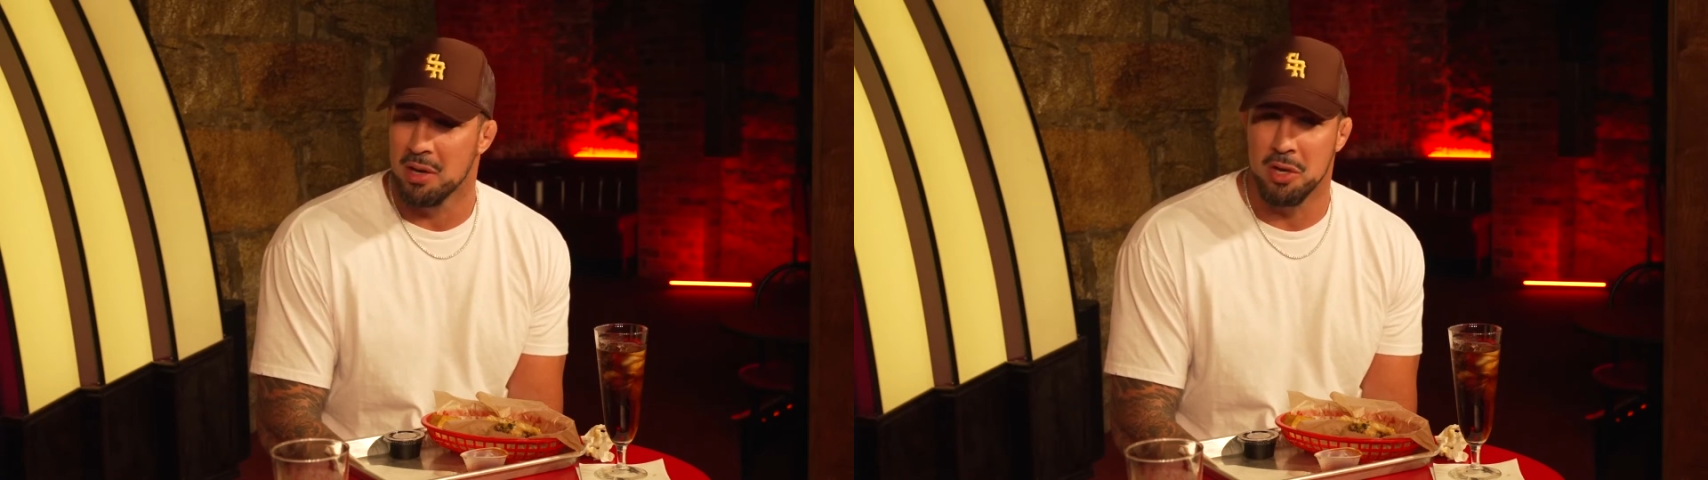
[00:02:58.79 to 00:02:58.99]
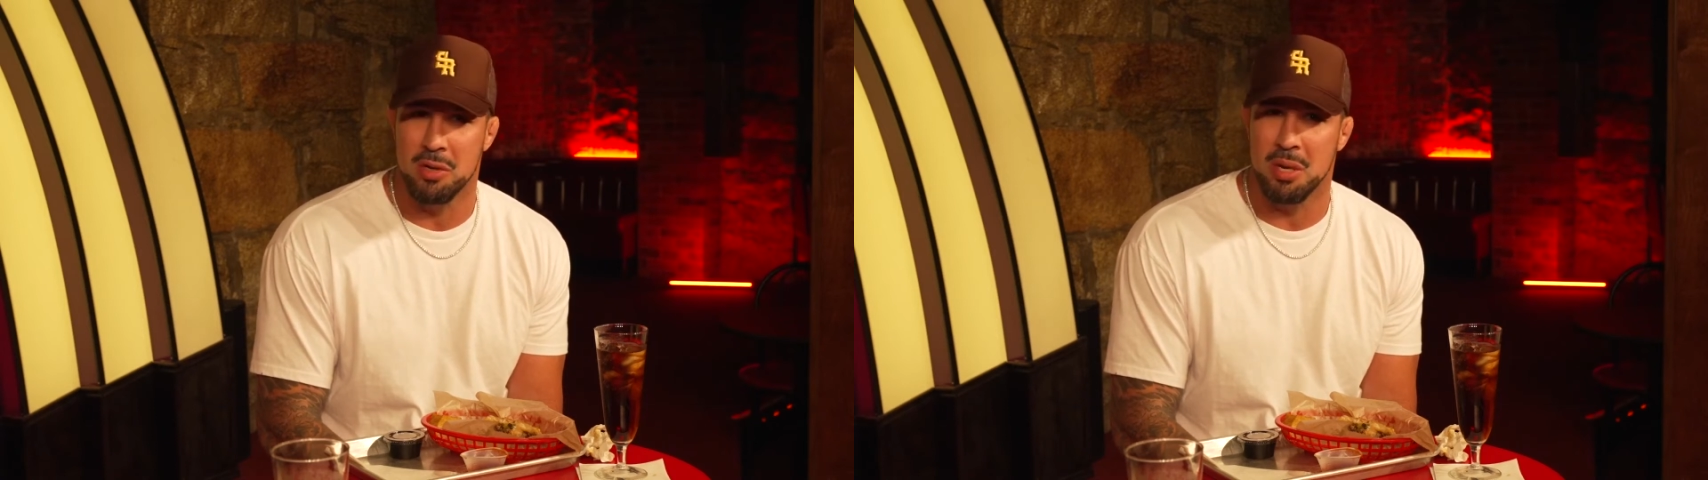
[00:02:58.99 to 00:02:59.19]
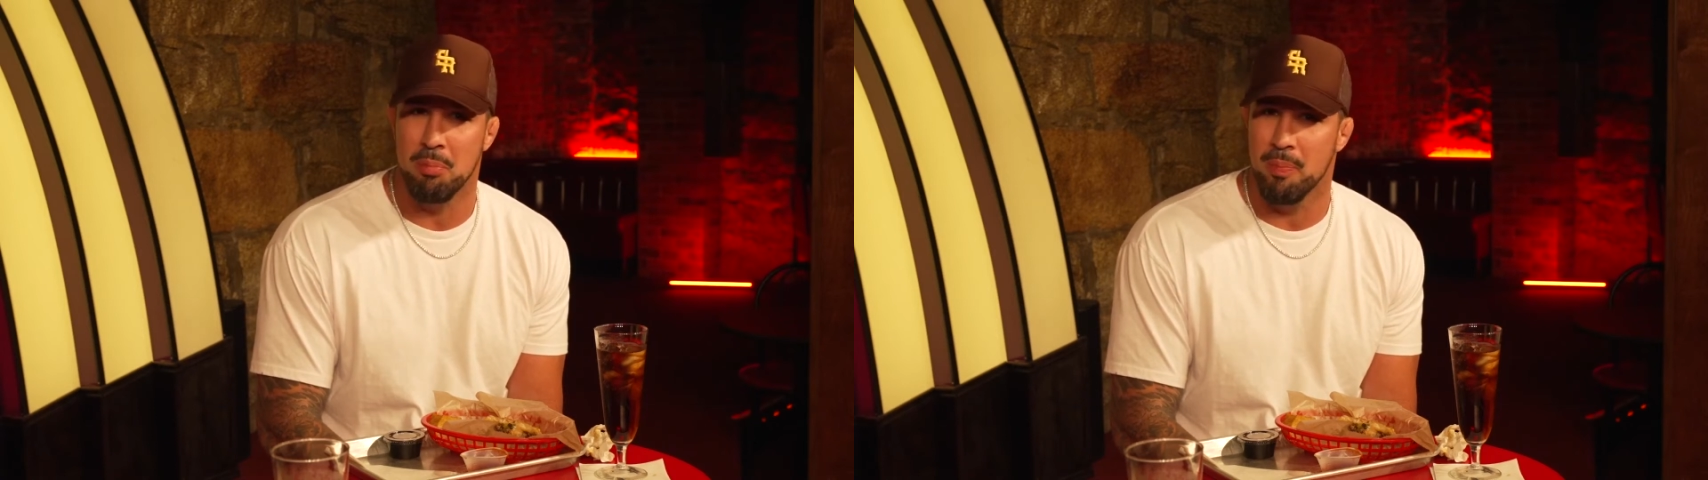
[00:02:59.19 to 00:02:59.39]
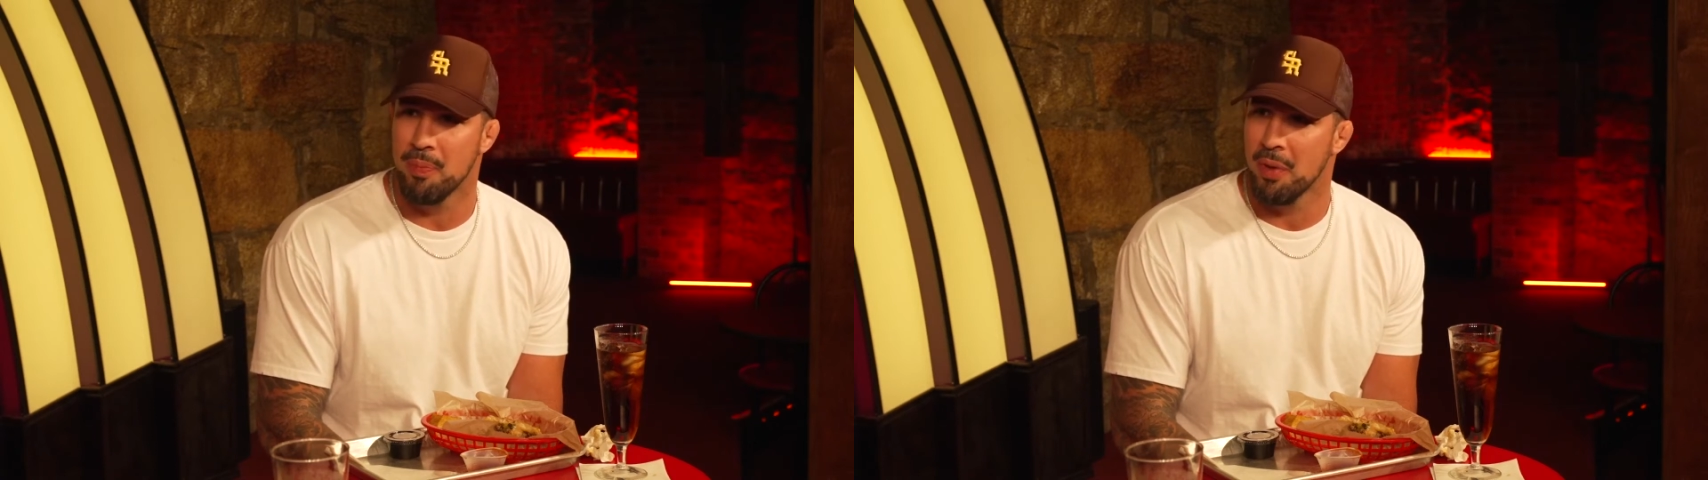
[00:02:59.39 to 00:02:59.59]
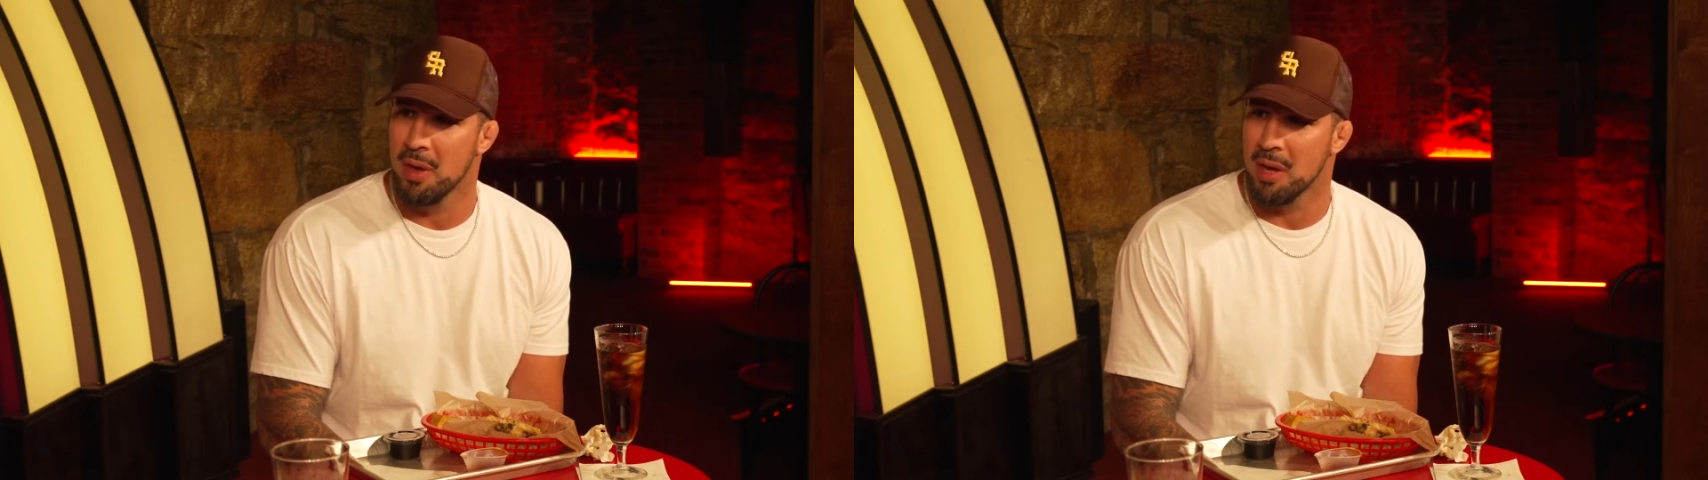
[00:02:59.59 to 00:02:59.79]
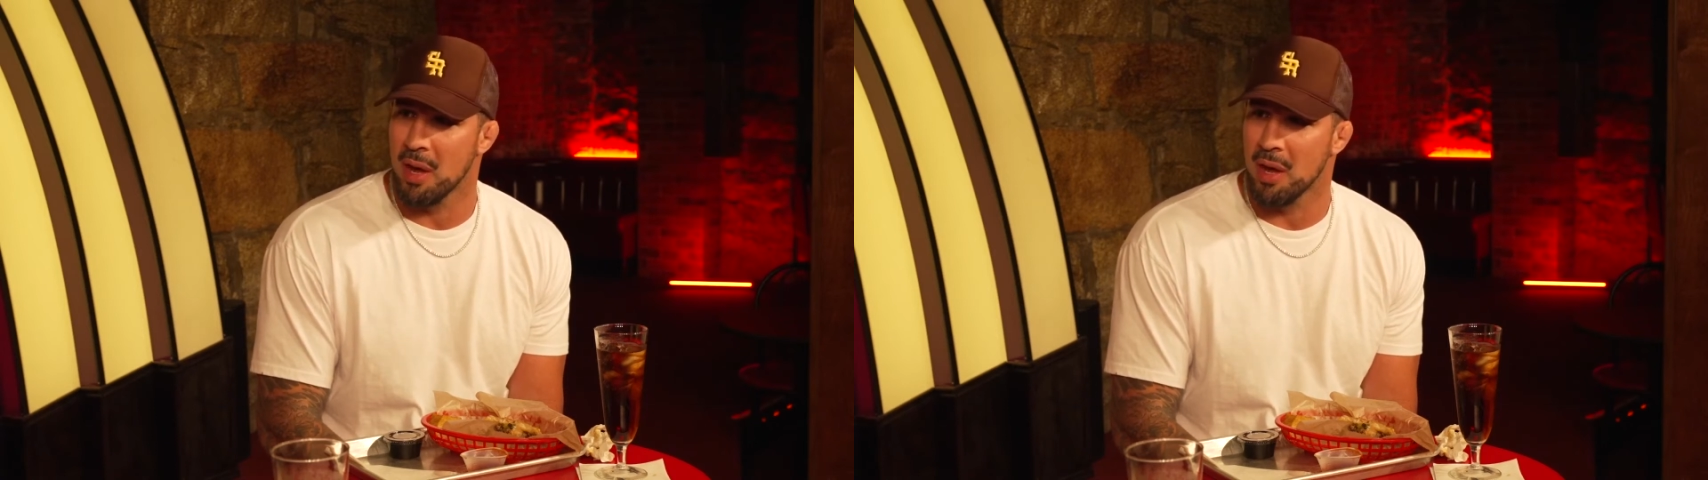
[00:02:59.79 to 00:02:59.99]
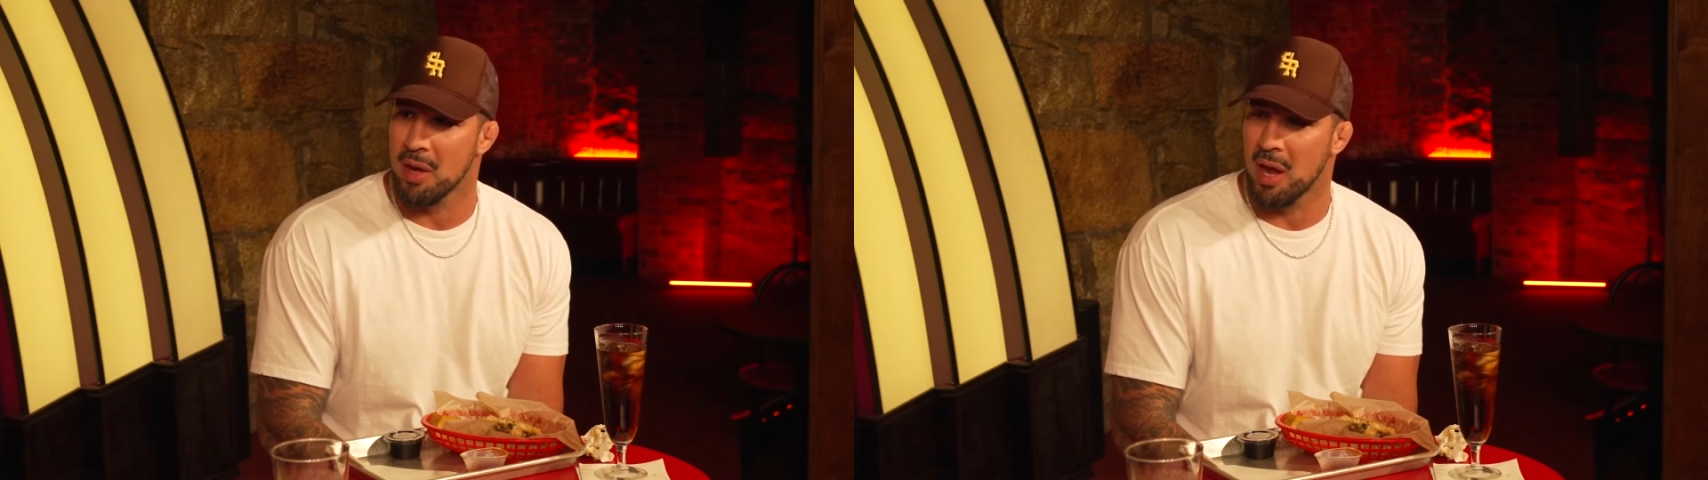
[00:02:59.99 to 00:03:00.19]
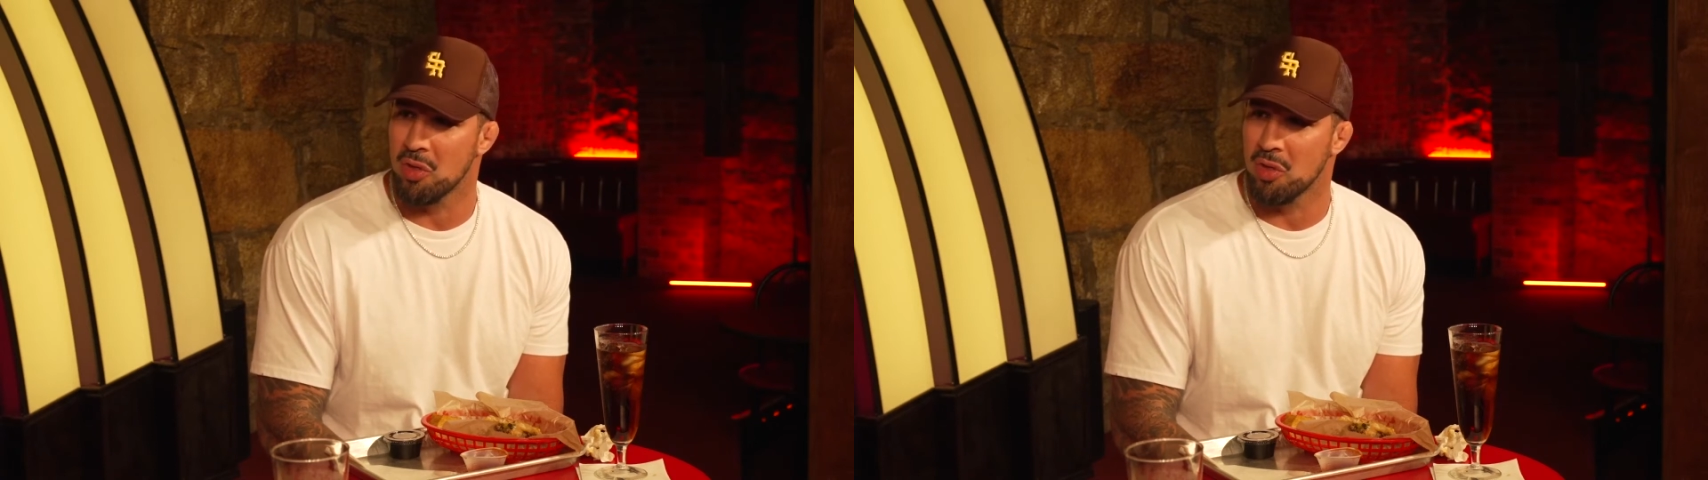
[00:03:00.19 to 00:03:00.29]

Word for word: You it seem, right. I,